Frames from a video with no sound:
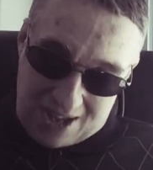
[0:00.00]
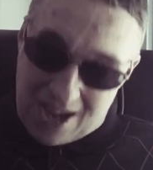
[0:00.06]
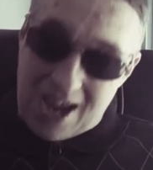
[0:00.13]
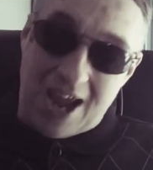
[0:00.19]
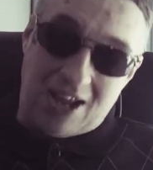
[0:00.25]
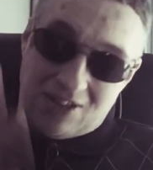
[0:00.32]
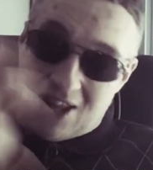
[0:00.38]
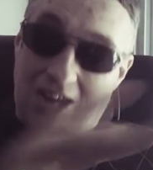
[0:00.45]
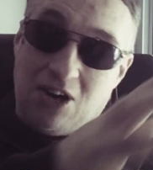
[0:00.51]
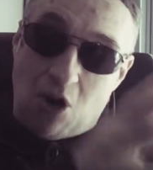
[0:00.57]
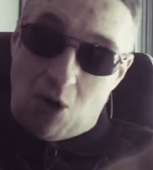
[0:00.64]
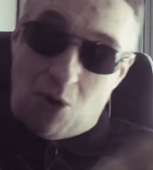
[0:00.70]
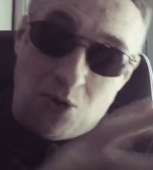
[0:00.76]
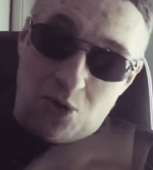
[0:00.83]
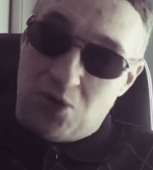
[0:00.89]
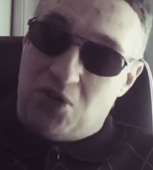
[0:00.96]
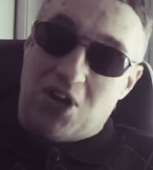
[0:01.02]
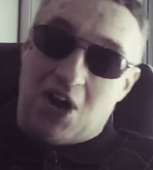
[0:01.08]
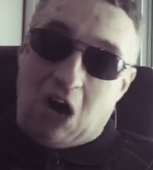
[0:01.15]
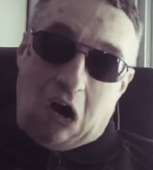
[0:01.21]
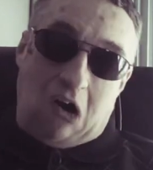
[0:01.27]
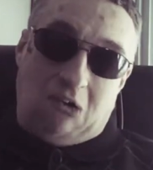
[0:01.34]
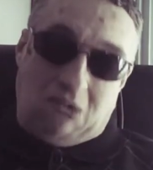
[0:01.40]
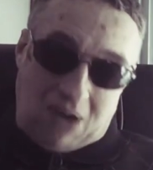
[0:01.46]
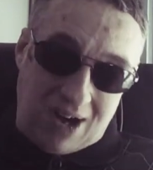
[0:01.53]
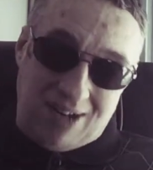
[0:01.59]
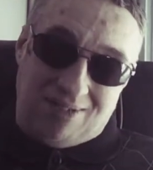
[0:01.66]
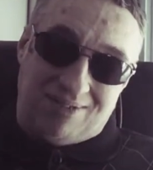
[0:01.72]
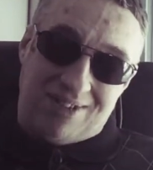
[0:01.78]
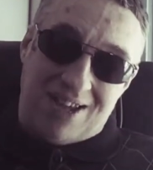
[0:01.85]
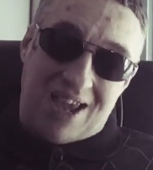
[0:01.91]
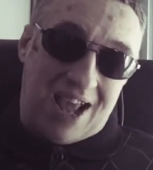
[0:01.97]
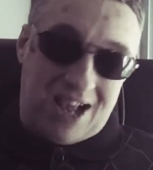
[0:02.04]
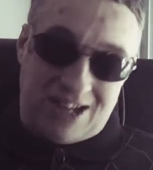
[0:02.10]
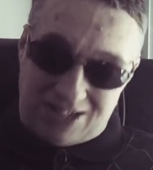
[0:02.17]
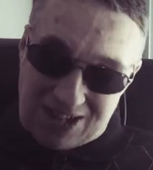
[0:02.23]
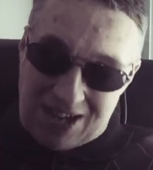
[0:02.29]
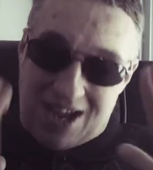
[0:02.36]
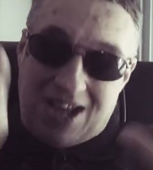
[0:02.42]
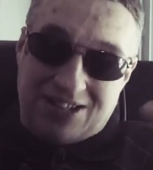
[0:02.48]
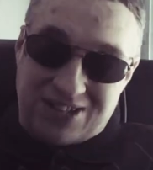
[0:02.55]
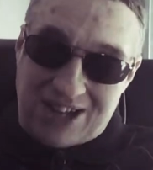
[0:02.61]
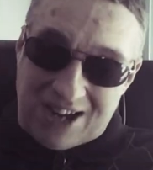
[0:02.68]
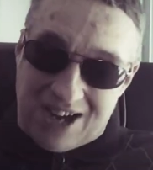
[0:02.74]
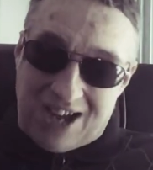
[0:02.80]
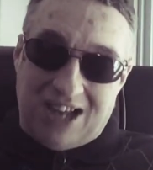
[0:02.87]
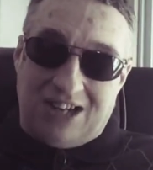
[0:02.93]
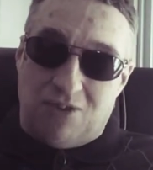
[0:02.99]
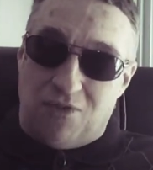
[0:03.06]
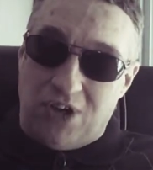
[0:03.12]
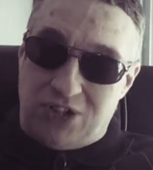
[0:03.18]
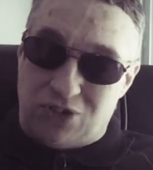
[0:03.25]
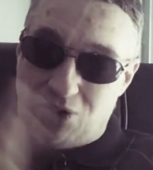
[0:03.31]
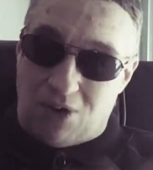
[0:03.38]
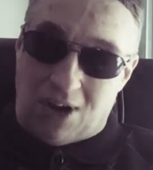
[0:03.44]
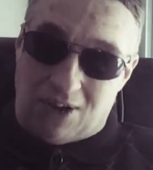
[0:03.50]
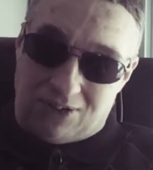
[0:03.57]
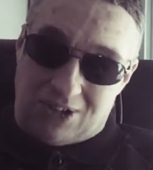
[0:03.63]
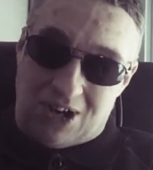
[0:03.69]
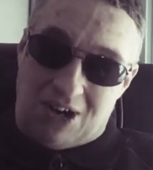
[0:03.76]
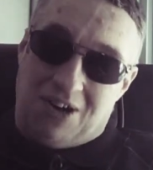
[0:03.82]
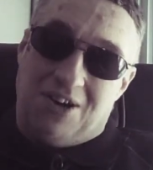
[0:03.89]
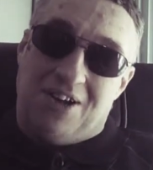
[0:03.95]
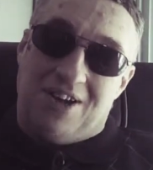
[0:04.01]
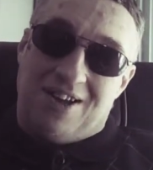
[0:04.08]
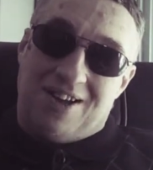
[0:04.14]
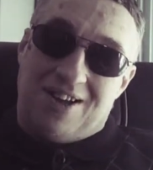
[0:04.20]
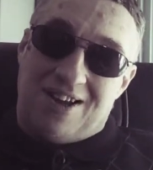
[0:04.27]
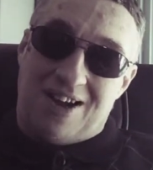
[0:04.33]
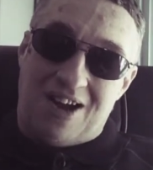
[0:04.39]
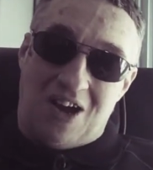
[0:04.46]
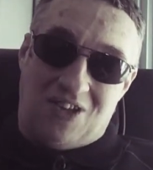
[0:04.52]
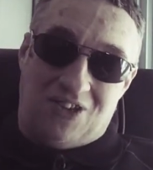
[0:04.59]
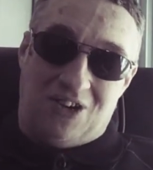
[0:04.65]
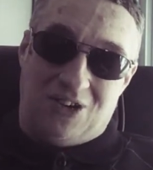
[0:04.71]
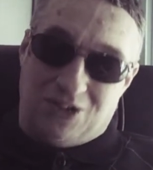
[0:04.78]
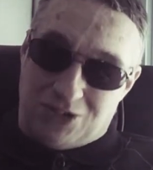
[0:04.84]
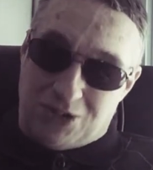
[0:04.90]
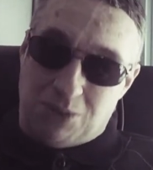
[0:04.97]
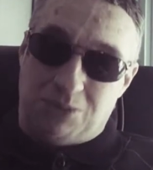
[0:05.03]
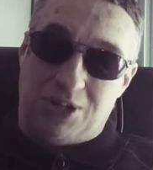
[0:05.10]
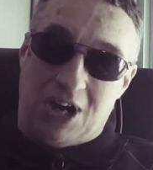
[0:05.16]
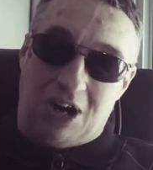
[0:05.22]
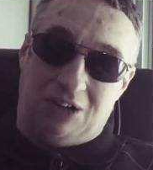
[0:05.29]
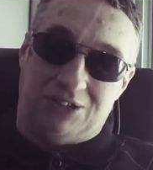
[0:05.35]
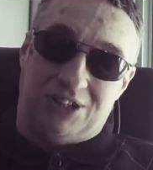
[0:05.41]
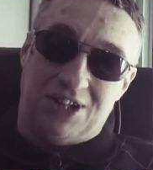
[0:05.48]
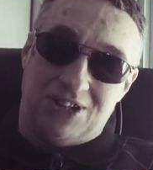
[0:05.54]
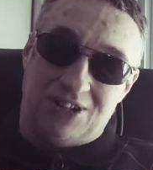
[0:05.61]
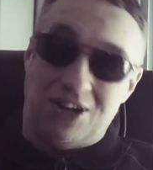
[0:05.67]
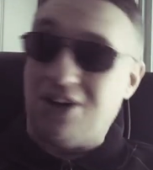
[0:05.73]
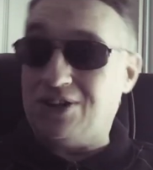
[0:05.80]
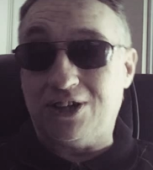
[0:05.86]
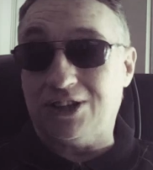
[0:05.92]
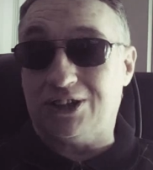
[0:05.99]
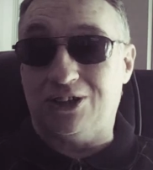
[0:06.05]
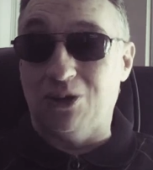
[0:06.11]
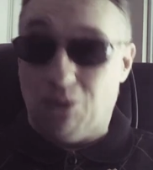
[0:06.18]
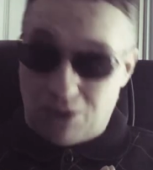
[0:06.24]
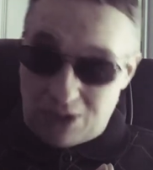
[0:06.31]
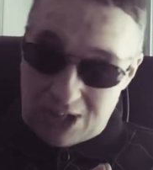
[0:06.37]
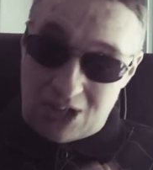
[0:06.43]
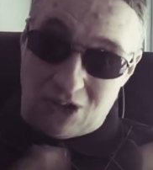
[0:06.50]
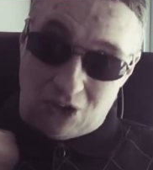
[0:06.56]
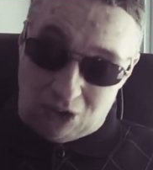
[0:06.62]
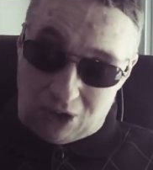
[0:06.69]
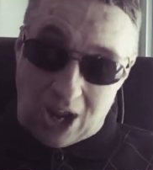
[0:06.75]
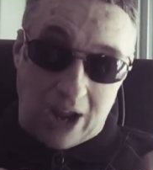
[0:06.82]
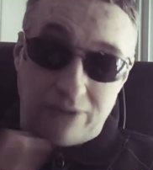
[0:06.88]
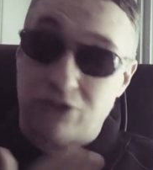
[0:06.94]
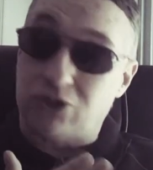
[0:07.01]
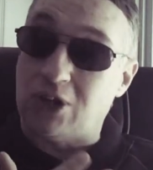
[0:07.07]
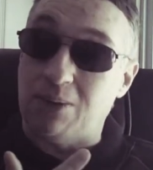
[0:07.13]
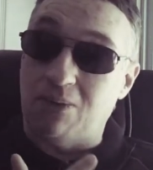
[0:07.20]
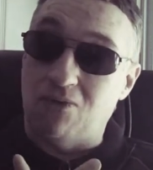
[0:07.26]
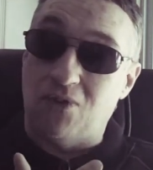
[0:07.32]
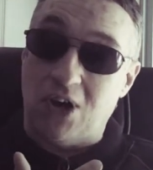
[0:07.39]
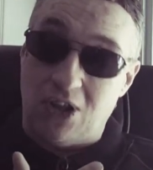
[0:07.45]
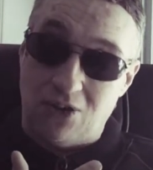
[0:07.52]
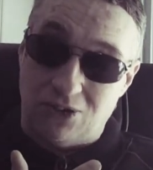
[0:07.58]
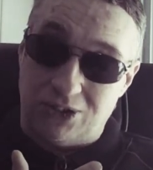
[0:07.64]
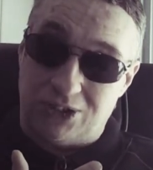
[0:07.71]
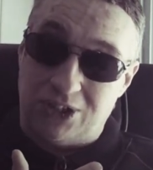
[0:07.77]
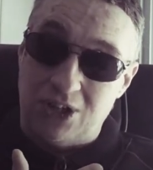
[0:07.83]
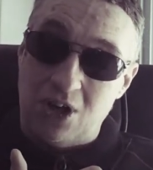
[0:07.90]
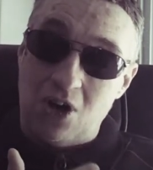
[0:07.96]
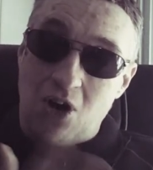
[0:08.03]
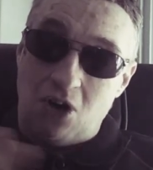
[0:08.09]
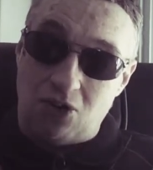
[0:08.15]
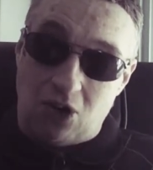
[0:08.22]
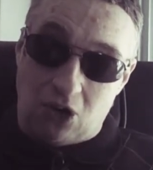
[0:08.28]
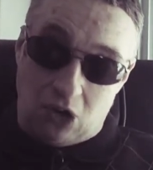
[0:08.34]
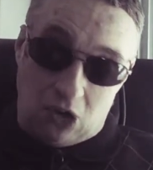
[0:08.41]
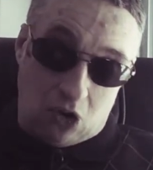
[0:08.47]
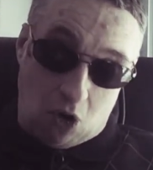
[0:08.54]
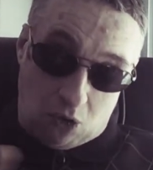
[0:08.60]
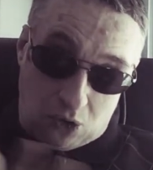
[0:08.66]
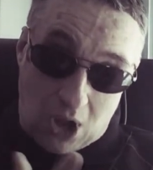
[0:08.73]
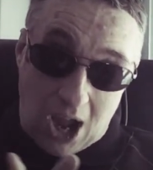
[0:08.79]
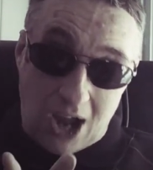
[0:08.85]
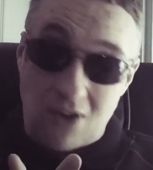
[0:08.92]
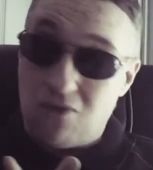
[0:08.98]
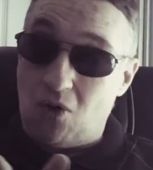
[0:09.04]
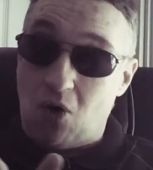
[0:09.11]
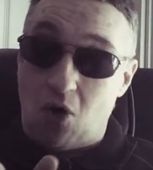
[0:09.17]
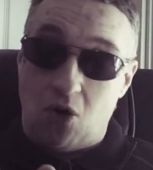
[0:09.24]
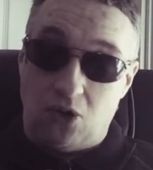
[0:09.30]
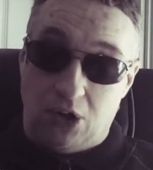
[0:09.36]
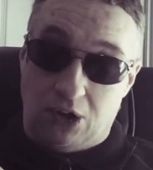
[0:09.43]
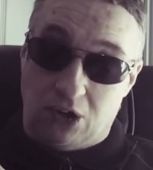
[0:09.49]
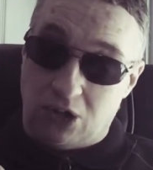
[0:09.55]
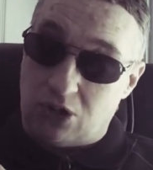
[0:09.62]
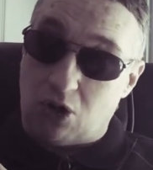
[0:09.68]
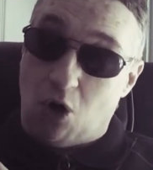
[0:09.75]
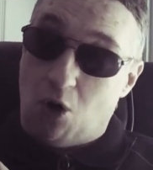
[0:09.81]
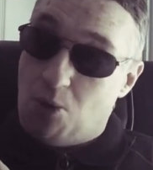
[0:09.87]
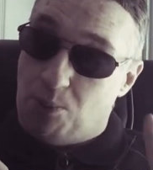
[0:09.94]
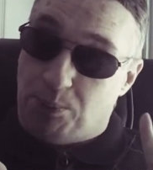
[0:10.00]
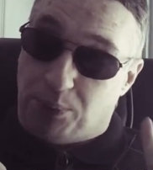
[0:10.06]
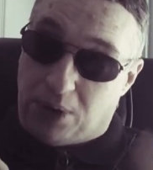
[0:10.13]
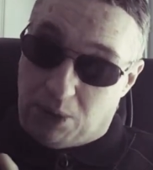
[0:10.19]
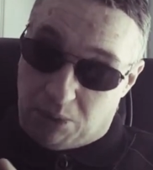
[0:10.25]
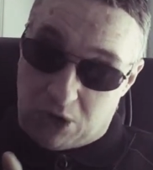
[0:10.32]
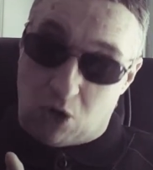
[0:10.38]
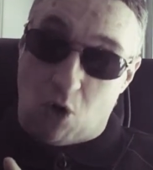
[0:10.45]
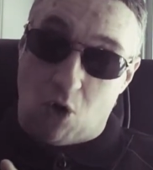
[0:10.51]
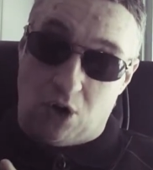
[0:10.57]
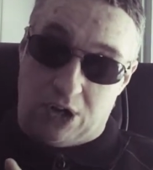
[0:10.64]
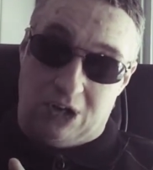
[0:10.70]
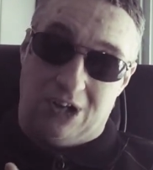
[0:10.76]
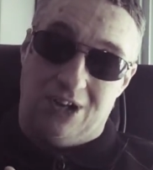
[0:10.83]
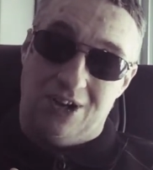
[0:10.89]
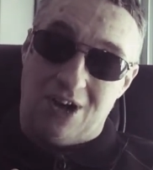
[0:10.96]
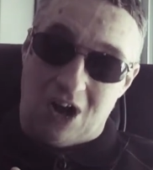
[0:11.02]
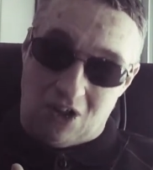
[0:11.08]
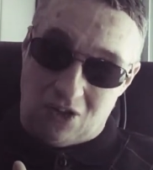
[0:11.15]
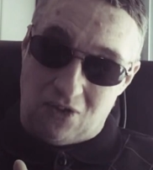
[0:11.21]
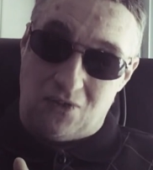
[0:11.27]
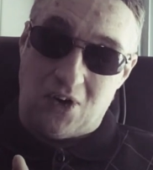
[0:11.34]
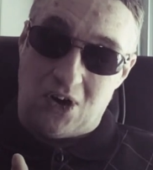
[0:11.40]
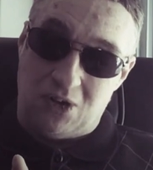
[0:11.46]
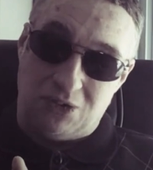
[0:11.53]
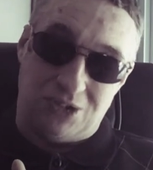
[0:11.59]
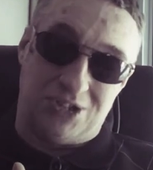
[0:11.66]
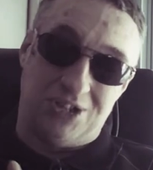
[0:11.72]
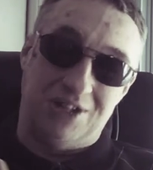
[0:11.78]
And they know who they are, right? As a as an individual out there on their YouTube channel. They're just doing either live streaming videos, they're going to go live, or they're going to go pre-recorded on their videos.